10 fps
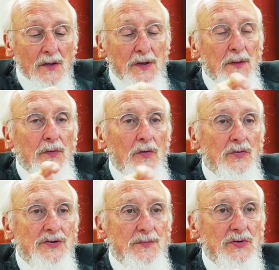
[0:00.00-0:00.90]
People
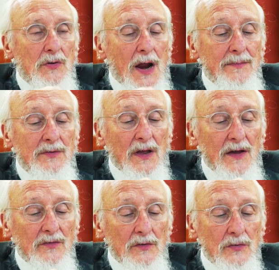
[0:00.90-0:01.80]
who subscribe to
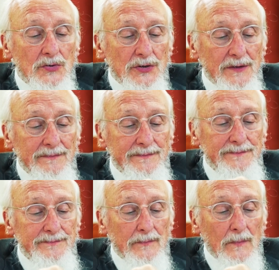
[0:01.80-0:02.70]
evolution,
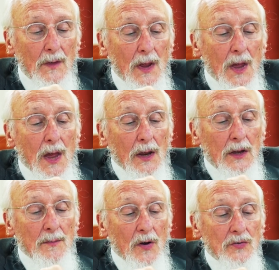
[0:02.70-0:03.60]

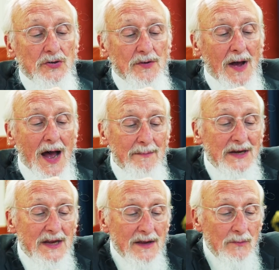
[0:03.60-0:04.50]
Kemo Shema
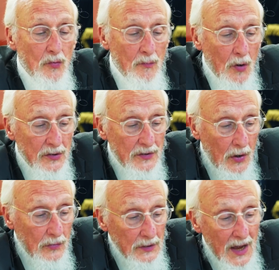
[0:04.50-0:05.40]
Aminim Umot
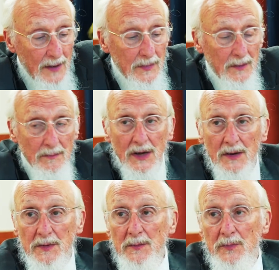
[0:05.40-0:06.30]
Olam, like many
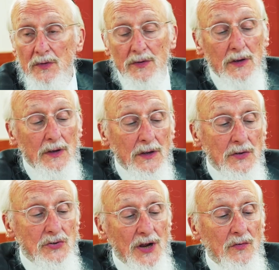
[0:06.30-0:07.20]
people in the
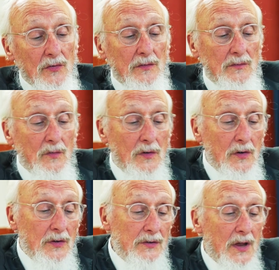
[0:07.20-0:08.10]
general
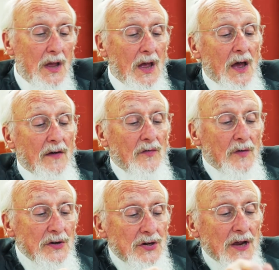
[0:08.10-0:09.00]
world,
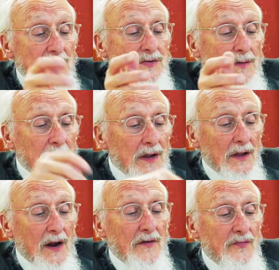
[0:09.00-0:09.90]
Marishei
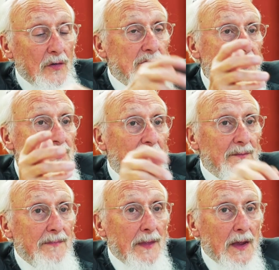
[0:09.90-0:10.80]
Yisrael, and unfortunately some